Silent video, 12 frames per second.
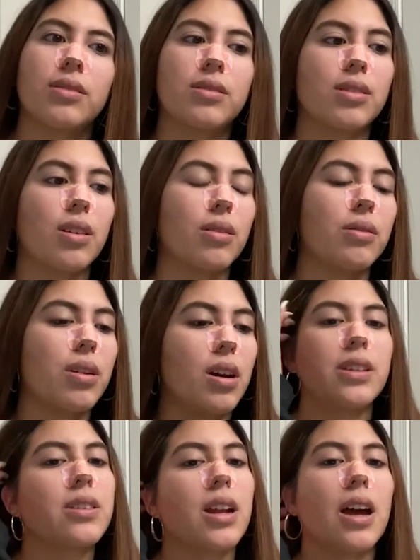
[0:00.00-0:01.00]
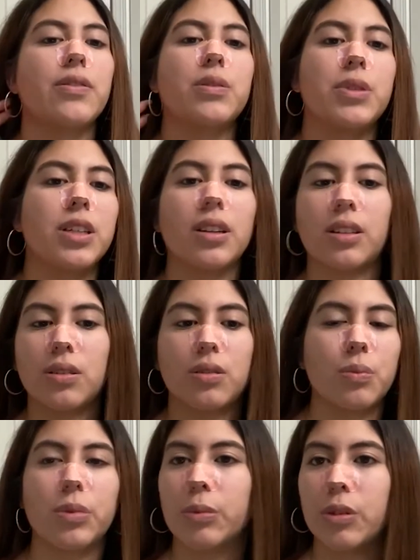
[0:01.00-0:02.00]
So it doesn't have to be like the
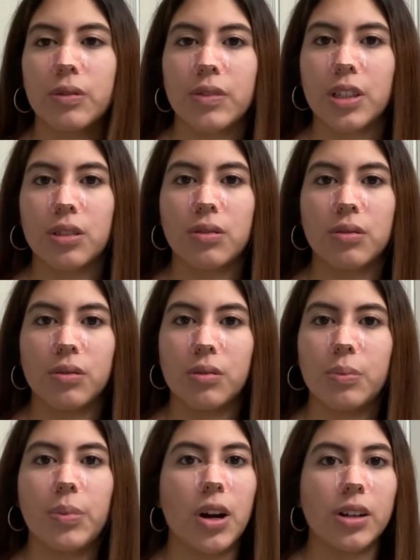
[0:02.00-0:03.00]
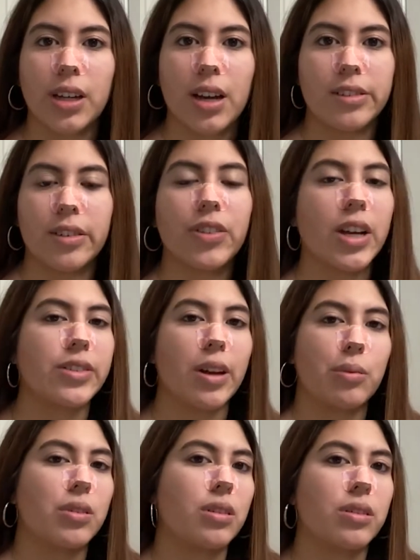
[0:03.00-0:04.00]
super motivational podcast if that's
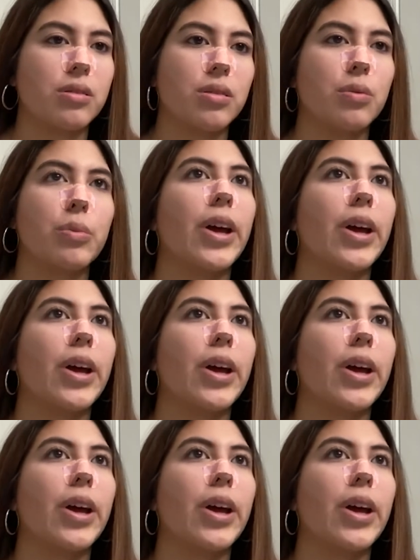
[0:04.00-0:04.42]
not what you're into,